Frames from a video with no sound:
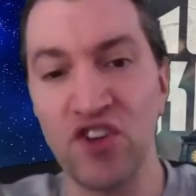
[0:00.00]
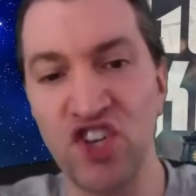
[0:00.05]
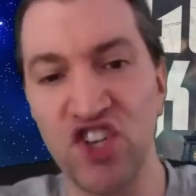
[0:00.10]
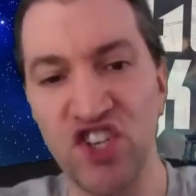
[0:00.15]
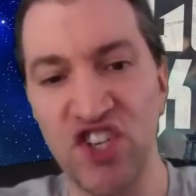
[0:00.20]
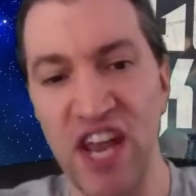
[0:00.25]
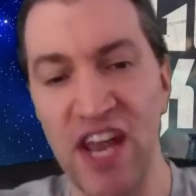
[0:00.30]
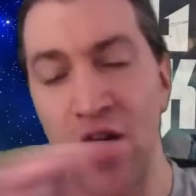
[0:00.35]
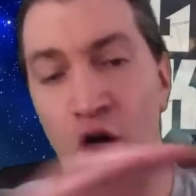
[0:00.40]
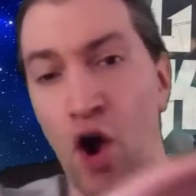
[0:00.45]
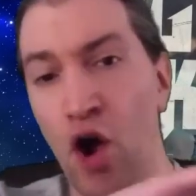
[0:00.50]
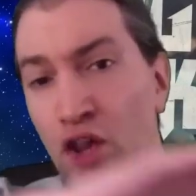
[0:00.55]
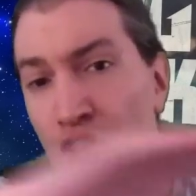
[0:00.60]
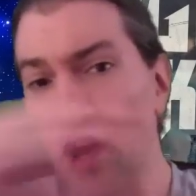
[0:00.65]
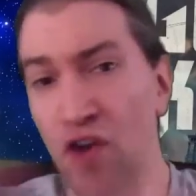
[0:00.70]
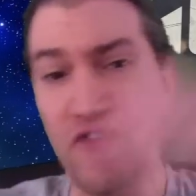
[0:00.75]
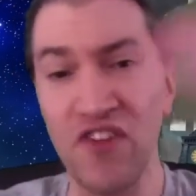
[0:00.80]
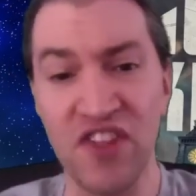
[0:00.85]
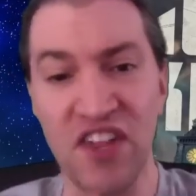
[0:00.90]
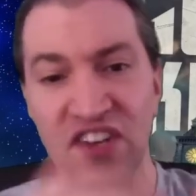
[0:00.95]
their shit all
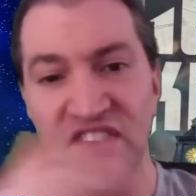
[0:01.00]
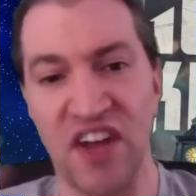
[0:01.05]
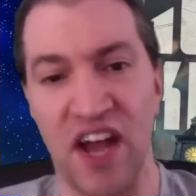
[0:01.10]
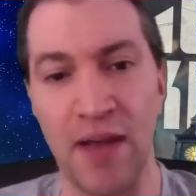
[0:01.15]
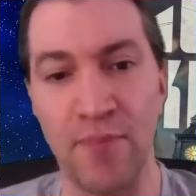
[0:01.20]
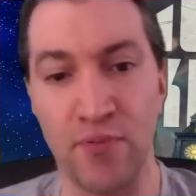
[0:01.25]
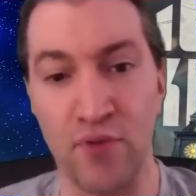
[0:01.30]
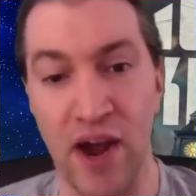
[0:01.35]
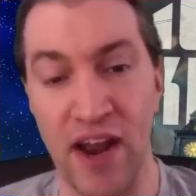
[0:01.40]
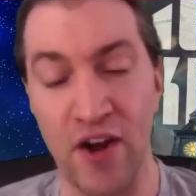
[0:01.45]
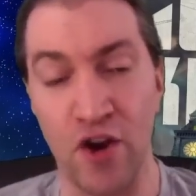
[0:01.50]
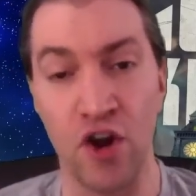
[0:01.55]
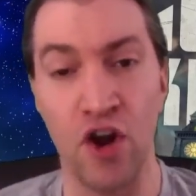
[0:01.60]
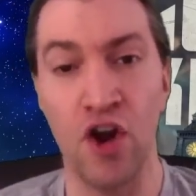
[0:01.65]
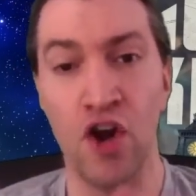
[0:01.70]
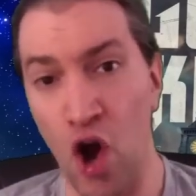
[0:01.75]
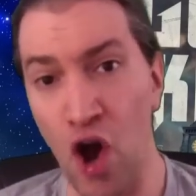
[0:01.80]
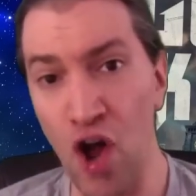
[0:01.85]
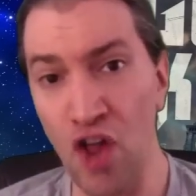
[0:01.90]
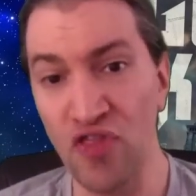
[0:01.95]
over the typewriter,
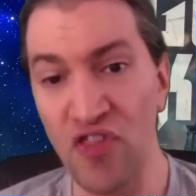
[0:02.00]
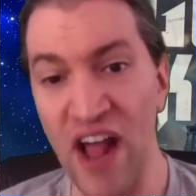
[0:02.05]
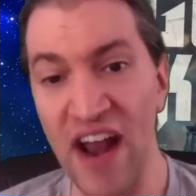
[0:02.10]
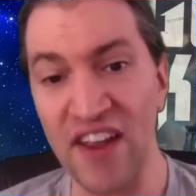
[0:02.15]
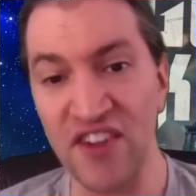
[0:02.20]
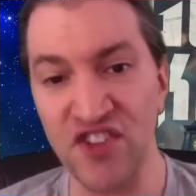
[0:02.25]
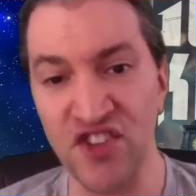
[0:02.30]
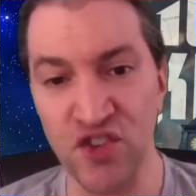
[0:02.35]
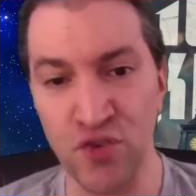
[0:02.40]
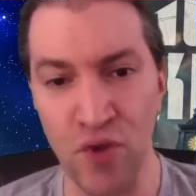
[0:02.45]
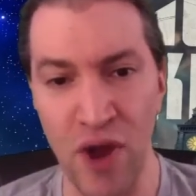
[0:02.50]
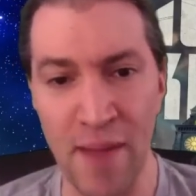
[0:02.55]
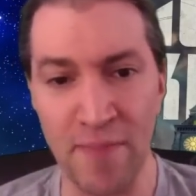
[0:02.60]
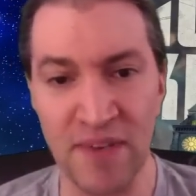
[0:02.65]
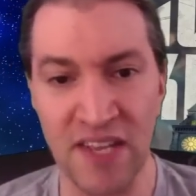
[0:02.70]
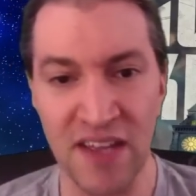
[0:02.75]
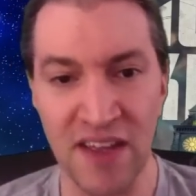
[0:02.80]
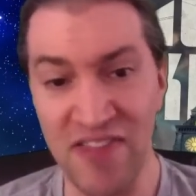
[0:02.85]
called that a script,